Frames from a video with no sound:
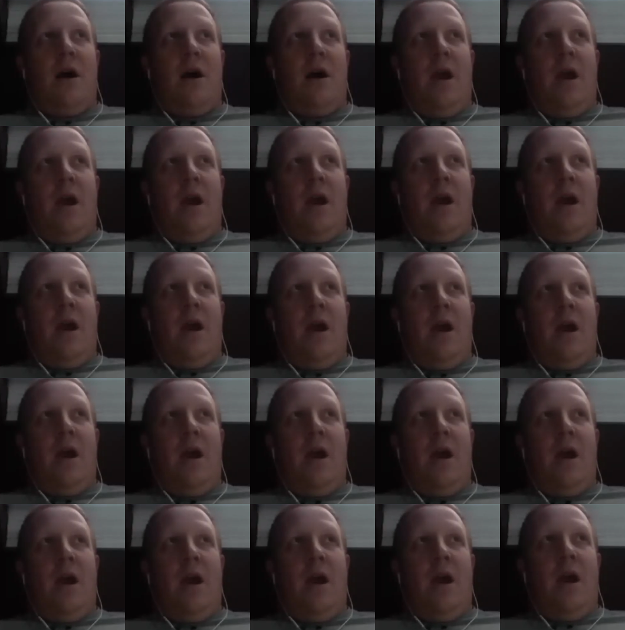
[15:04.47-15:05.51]
and
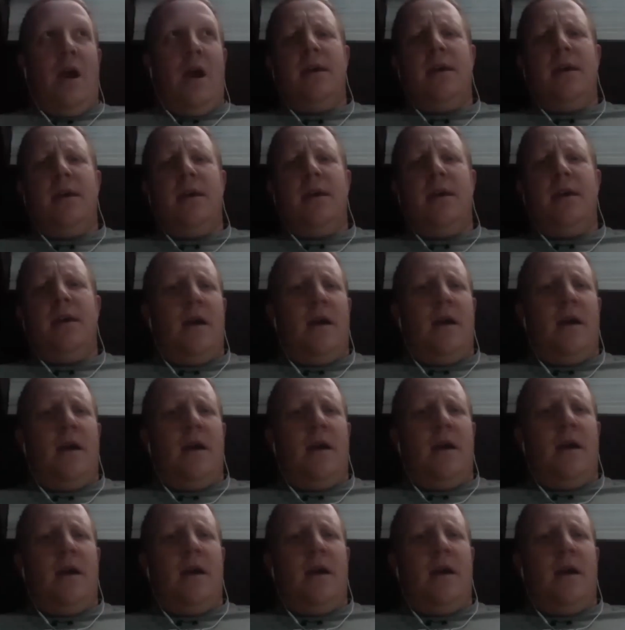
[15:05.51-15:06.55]
I think
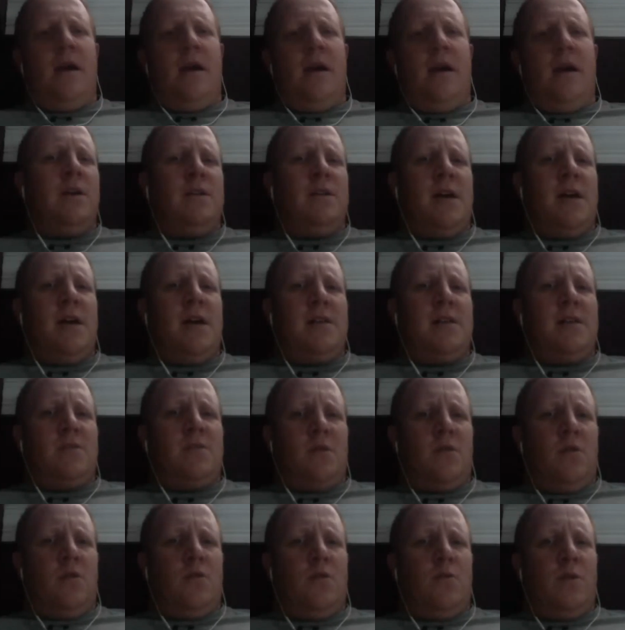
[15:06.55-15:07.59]
Amanda Nunes
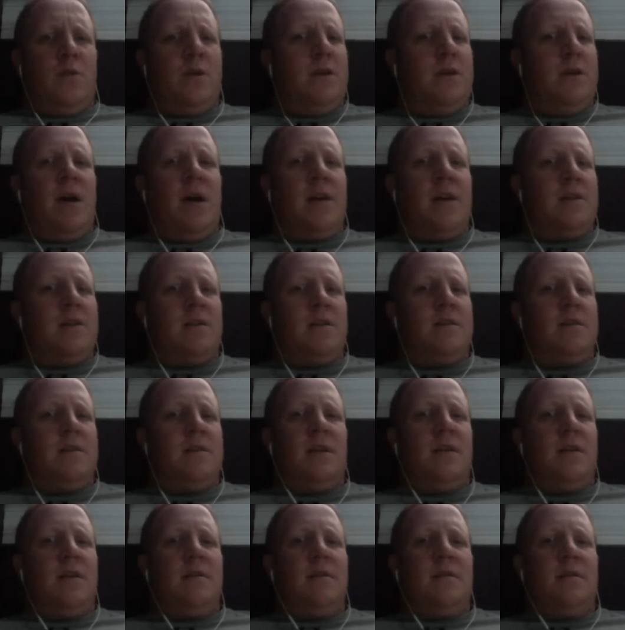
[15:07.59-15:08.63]
has it a little bit, not to the
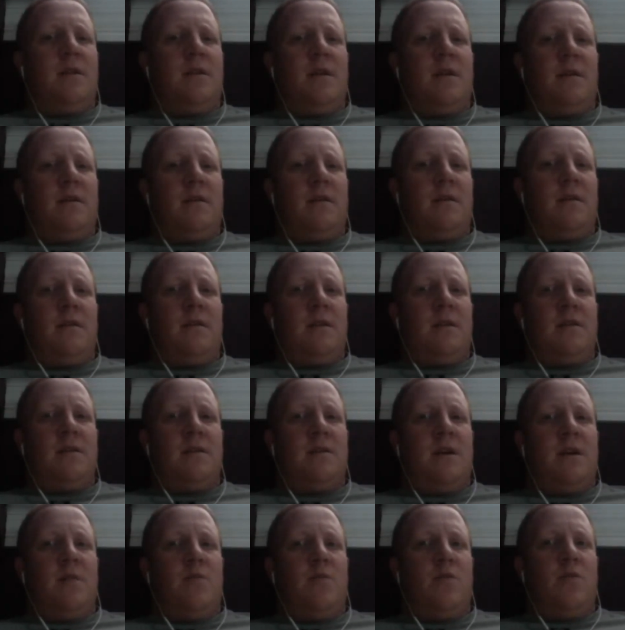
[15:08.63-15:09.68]
extent that
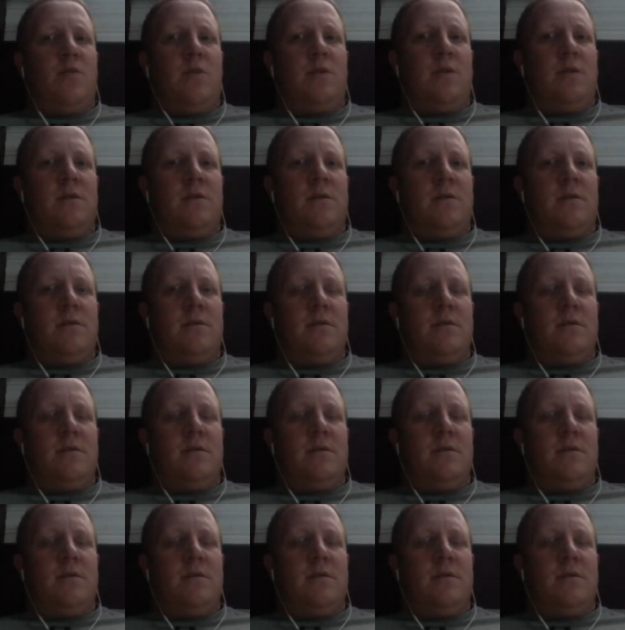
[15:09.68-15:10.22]
Cyborg does.